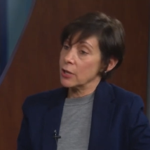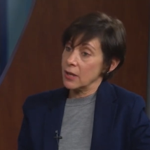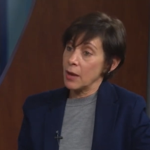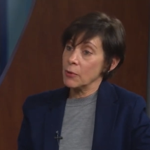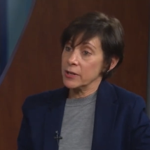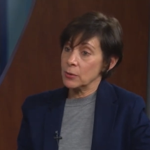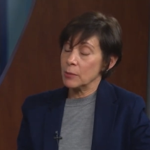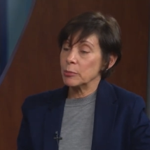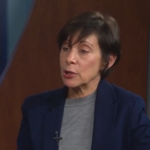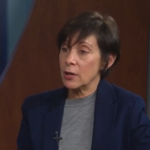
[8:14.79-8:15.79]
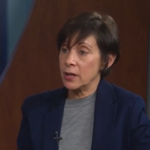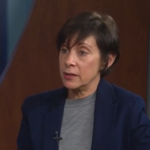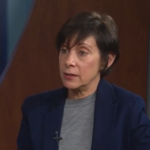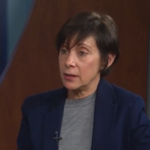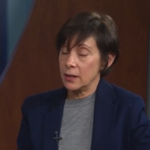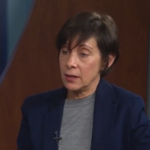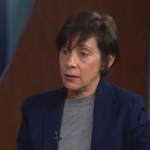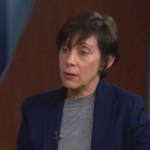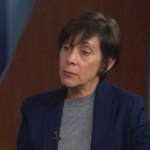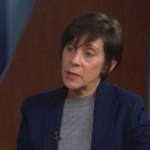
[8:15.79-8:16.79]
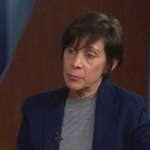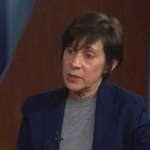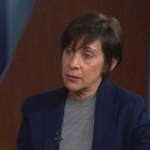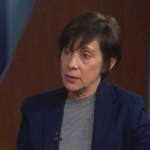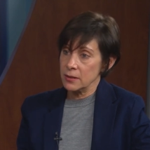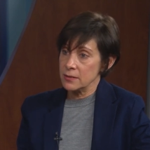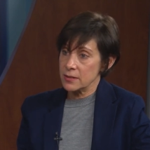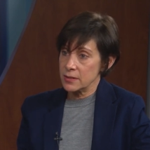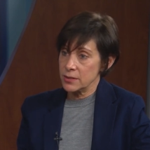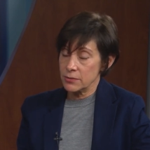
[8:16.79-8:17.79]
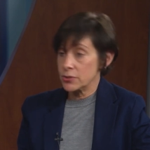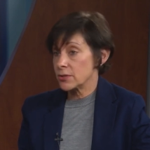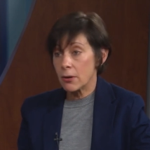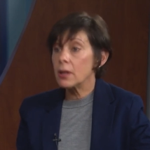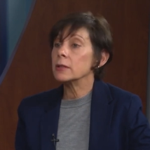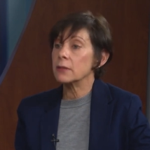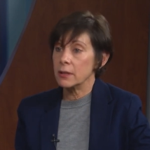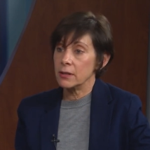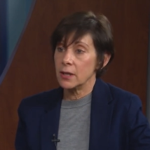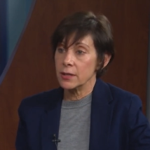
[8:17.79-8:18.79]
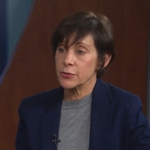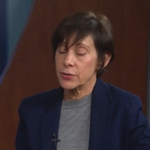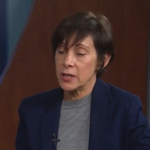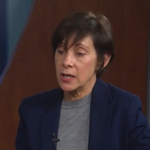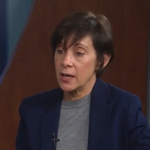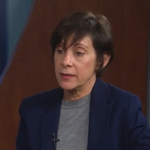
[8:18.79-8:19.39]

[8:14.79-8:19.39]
all, I want to applaud uh, all my peer institutions all around the country.